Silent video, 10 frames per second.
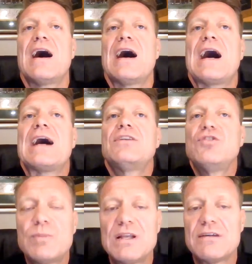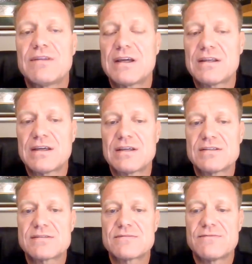I do believe that
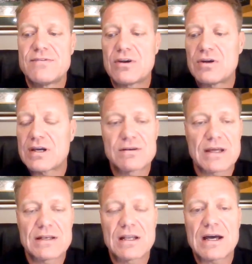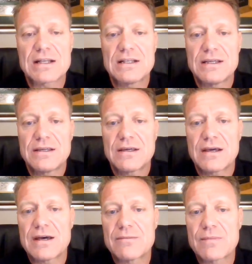is very unlikely.
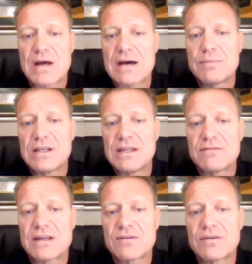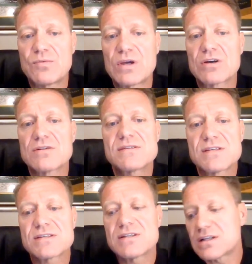I believe that if we
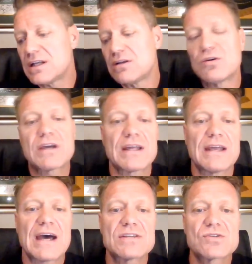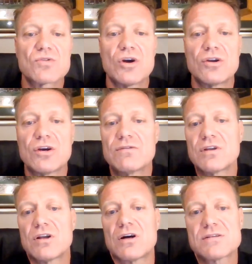consistently look at how it's grown over
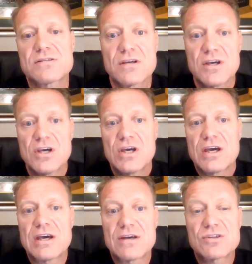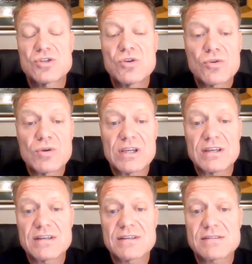the last 2-3
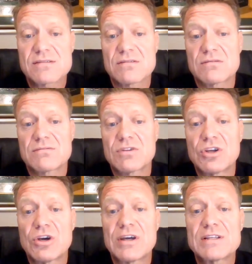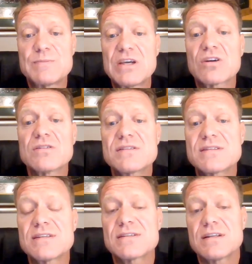years, it's been
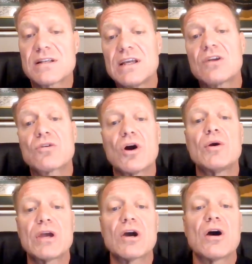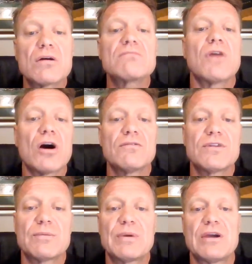consistently growing over
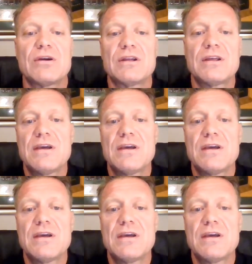the period.